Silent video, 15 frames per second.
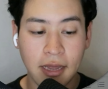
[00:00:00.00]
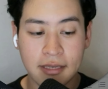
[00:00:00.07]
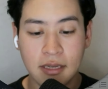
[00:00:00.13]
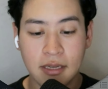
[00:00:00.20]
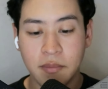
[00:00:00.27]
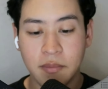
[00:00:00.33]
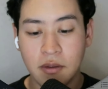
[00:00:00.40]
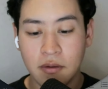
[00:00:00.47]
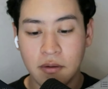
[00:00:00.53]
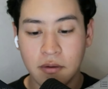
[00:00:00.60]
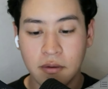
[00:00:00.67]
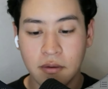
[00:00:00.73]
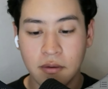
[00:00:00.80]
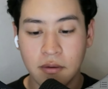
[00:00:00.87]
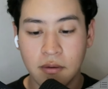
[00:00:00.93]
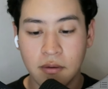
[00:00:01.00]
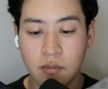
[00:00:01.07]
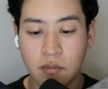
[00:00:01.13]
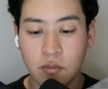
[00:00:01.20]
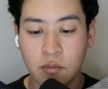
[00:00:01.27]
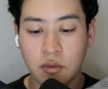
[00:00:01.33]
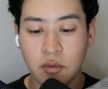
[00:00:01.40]
step here,
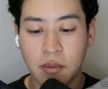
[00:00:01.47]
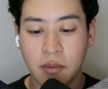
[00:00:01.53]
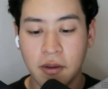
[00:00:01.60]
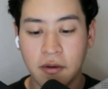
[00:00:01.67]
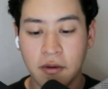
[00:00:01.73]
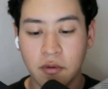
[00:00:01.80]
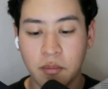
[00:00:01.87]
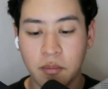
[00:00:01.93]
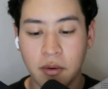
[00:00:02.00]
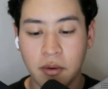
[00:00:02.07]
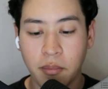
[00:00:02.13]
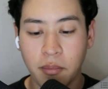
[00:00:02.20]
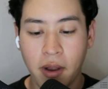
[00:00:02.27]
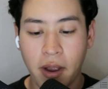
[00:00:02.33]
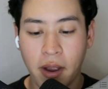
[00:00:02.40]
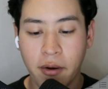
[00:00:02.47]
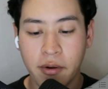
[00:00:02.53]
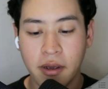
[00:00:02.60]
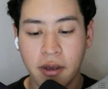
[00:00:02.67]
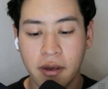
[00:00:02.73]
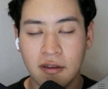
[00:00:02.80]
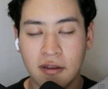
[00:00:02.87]
we just want to make sure we put a
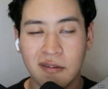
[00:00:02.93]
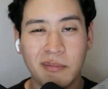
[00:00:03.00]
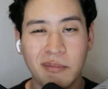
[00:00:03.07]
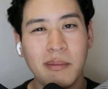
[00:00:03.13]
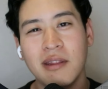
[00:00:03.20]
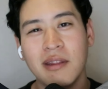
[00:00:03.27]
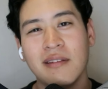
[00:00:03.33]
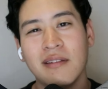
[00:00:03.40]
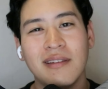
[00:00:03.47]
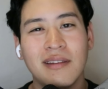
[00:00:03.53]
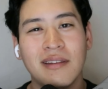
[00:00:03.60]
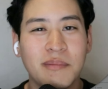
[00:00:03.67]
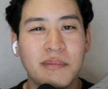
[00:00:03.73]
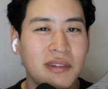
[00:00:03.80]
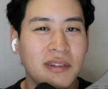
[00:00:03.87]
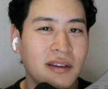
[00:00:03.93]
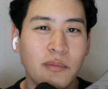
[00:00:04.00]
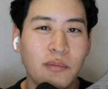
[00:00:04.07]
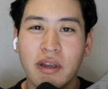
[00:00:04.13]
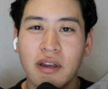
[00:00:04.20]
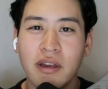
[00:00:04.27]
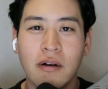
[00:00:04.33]
priority on this. Maybe this is something that can
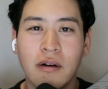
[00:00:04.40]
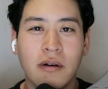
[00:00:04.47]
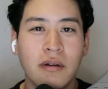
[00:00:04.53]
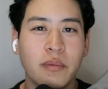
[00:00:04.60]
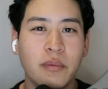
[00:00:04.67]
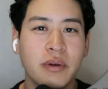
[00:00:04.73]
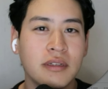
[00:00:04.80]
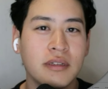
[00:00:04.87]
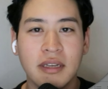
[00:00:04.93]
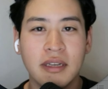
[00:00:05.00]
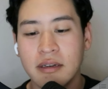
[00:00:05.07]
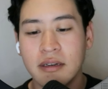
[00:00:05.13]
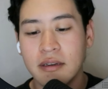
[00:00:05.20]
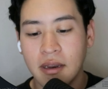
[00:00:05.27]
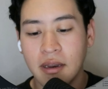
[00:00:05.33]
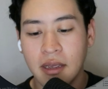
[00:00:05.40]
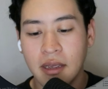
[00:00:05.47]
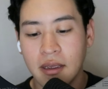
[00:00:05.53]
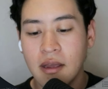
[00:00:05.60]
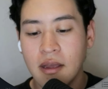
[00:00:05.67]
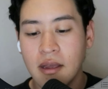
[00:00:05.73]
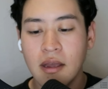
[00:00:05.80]
wait all the way till the end of the
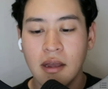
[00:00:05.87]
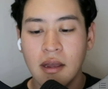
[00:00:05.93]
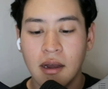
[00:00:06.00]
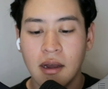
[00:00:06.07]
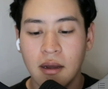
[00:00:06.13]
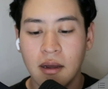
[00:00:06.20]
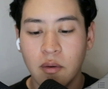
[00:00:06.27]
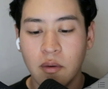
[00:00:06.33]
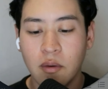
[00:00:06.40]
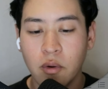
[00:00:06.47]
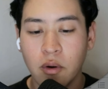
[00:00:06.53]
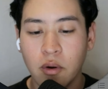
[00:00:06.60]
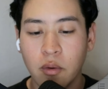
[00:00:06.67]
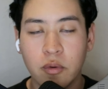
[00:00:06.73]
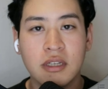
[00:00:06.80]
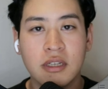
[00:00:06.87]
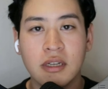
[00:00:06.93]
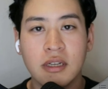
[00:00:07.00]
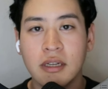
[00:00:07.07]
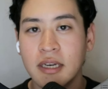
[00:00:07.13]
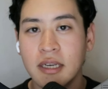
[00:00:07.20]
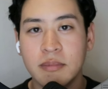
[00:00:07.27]
day, where we're just
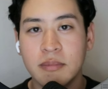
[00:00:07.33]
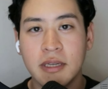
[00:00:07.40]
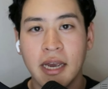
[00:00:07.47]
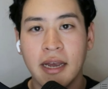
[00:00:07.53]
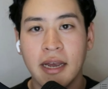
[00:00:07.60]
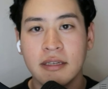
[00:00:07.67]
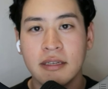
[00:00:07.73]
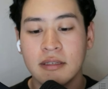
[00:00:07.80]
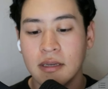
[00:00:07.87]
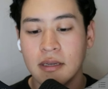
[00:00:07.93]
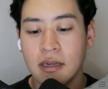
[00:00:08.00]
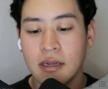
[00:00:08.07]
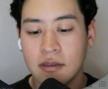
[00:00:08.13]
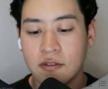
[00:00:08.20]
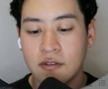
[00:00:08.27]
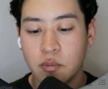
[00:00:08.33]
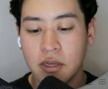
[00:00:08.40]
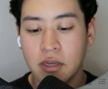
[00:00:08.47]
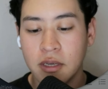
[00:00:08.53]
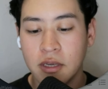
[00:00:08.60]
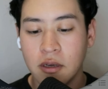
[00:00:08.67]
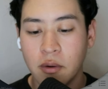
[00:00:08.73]
cleaning up tasks. So we
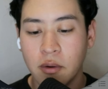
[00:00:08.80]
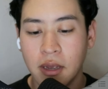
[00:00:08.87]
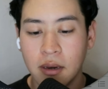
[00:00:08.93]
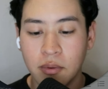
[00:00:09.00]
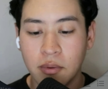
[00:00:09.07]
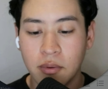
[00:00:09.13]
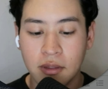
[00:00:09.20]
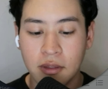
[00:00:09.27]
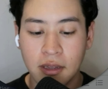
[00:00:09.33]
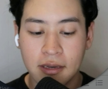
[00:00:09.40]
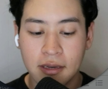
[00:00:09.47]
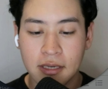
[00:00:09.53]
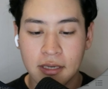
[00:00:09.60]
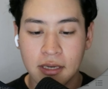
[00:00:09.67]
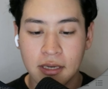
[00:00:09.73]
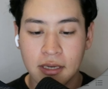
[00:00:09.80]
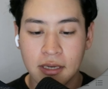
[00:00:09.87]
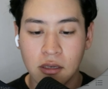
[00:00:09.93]
can go ahead and put that as a low